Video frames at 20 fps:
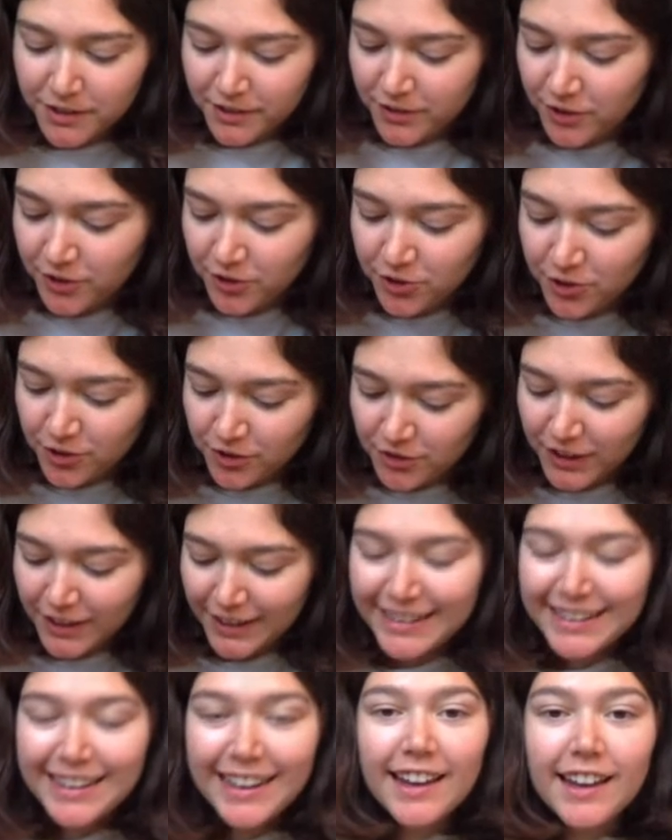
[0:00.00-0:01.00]
So you should have
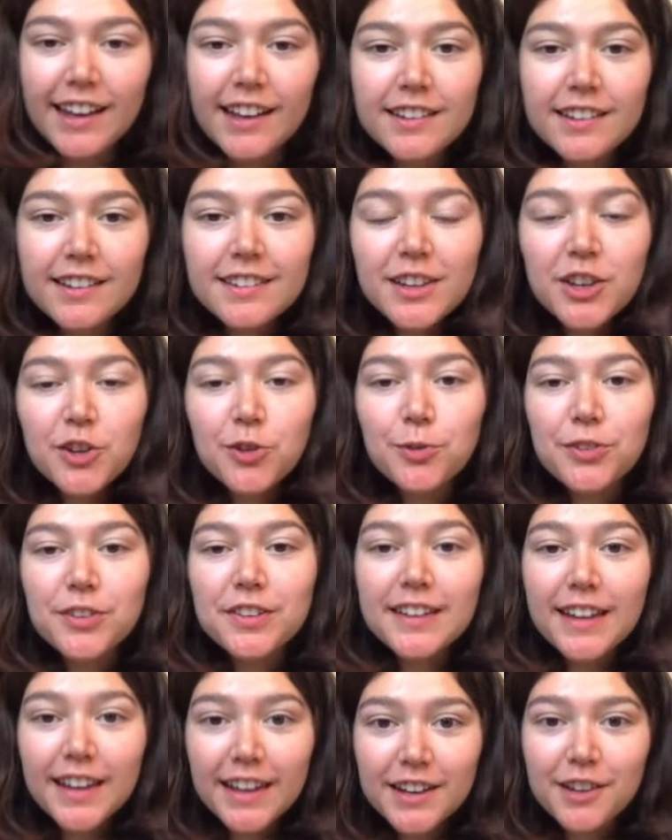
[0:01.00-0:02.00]
gotten x equals
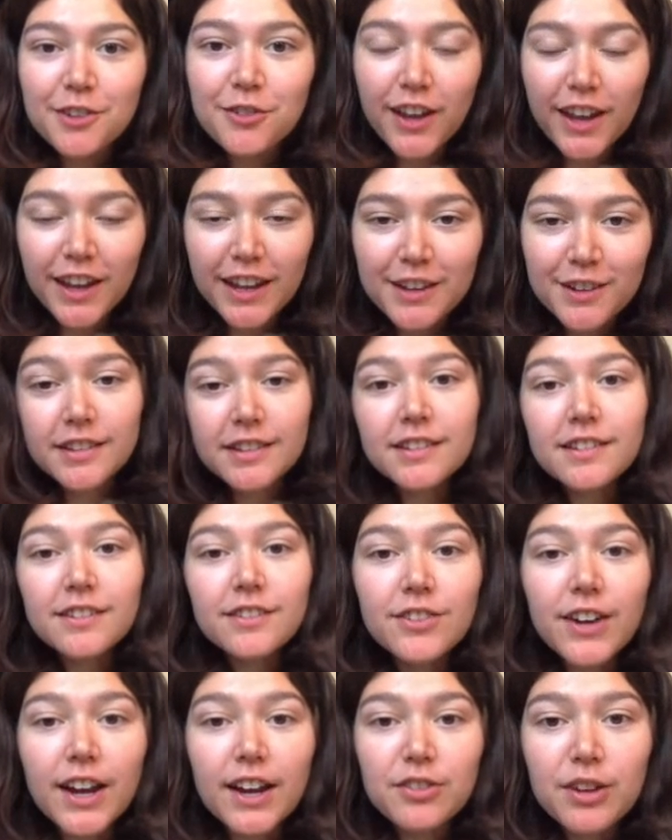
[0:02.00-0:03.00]
negative 8.
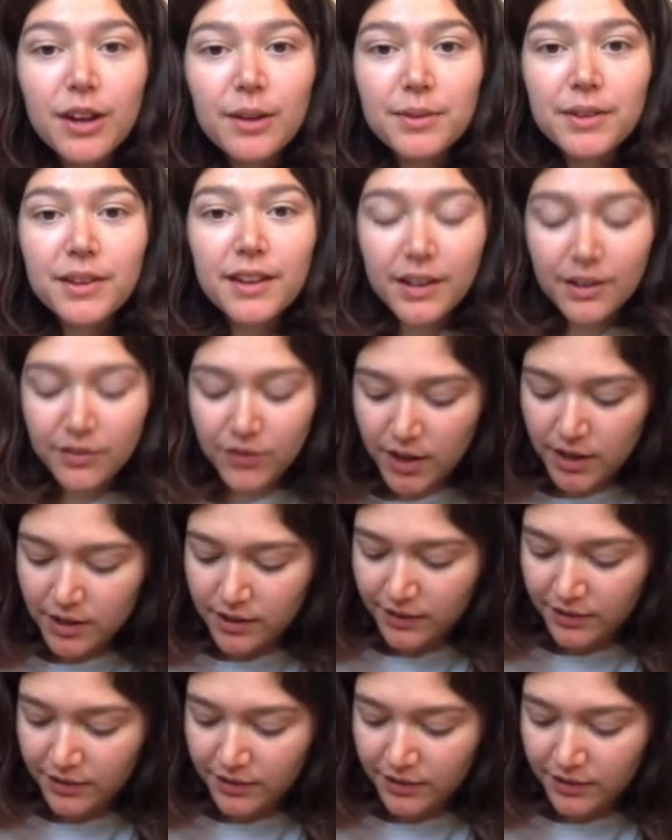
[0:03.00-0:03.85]
5 times negative 8 is